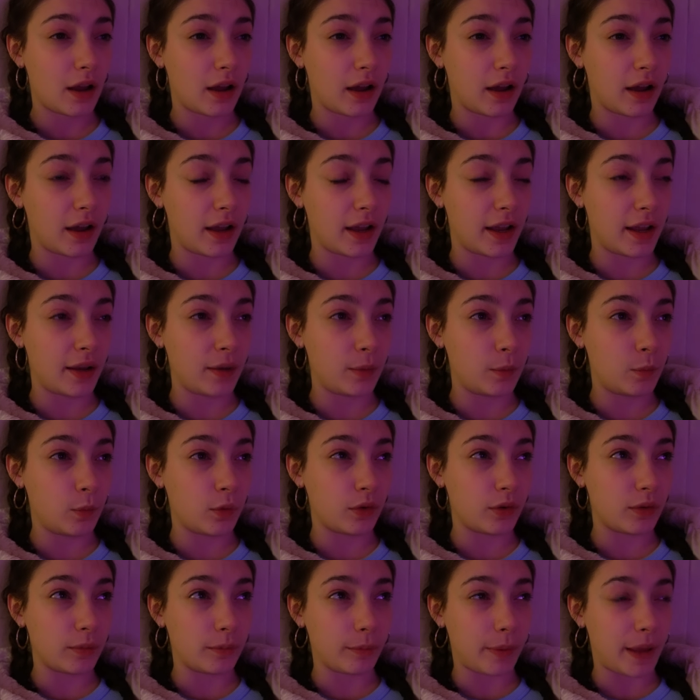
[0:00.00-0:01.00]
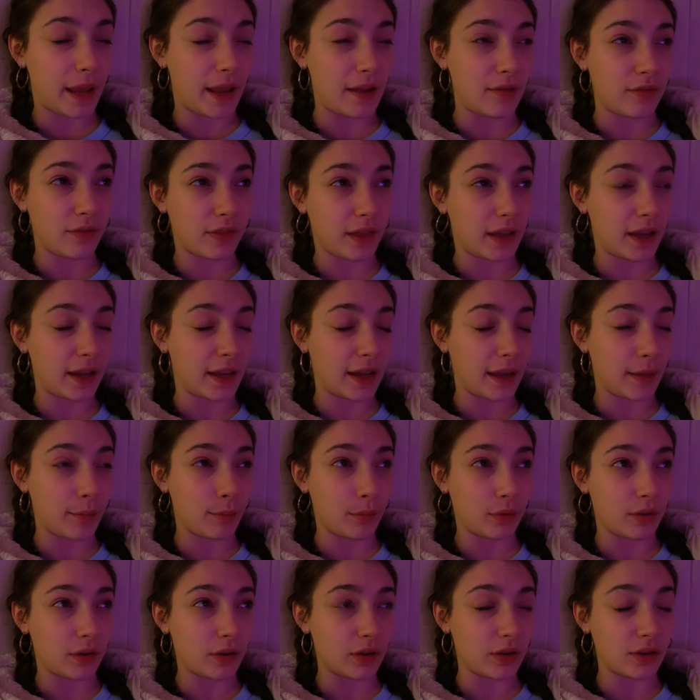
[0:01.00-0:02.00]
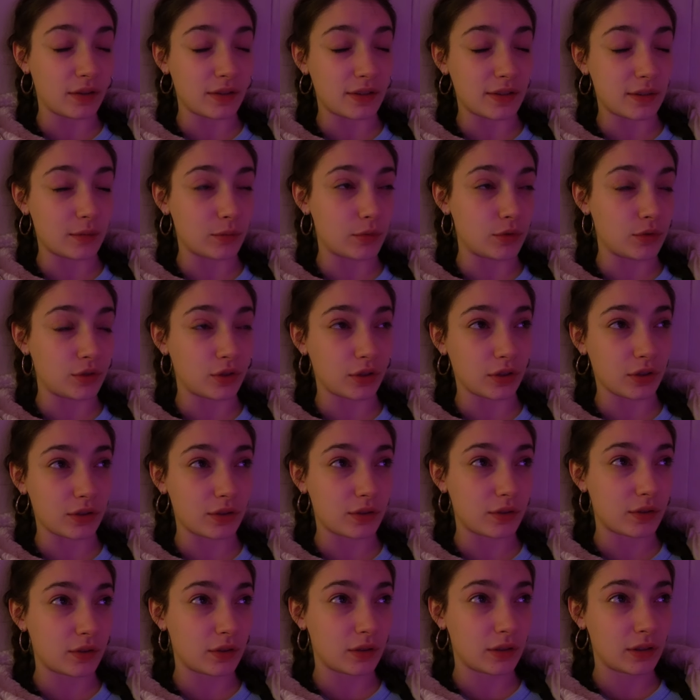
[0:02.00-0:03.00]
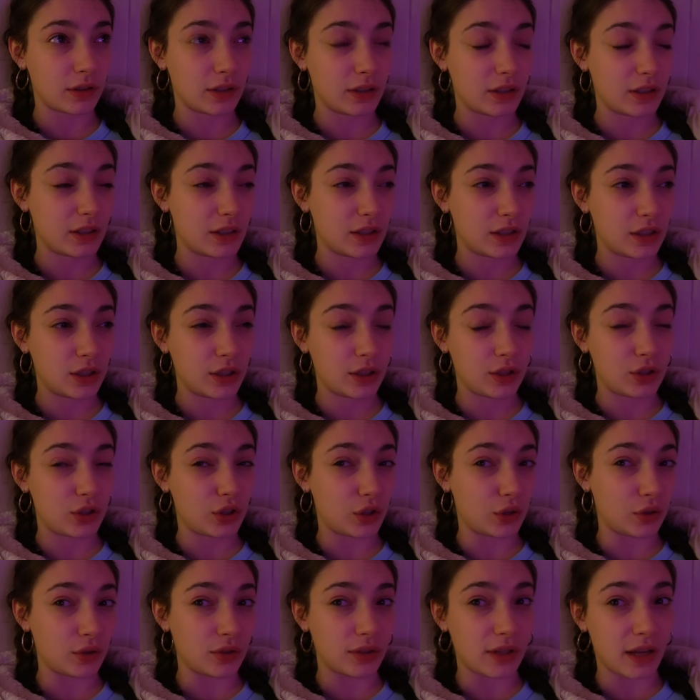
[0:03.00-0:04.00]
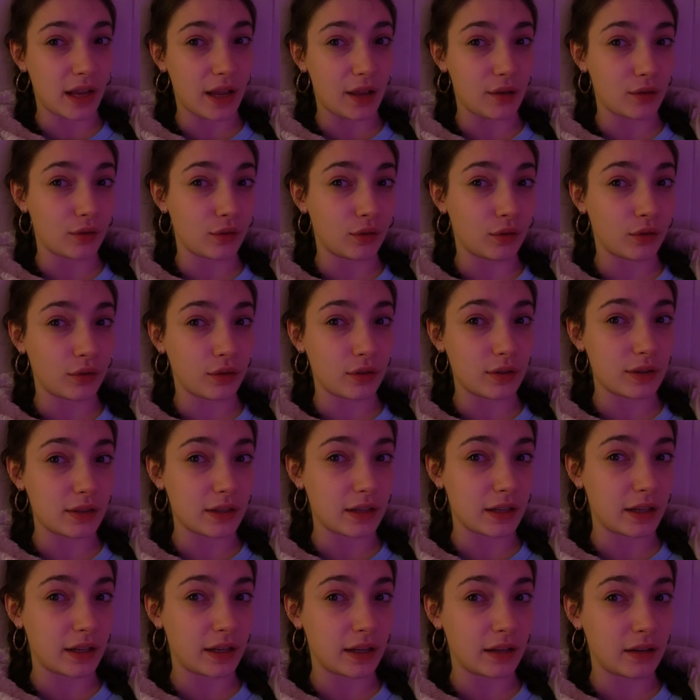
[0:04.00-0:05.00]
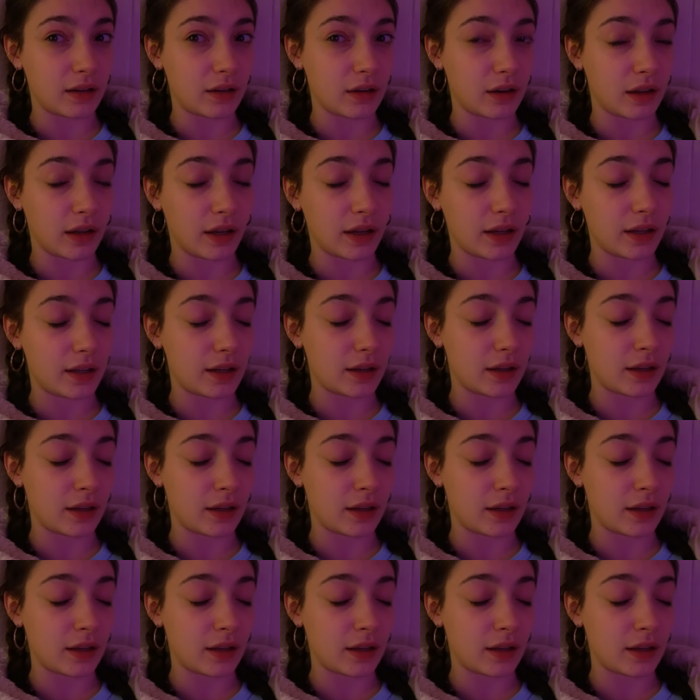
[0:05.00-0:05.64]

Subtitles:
I wouldn't pay for that again because it was just too stale, honestly. Like,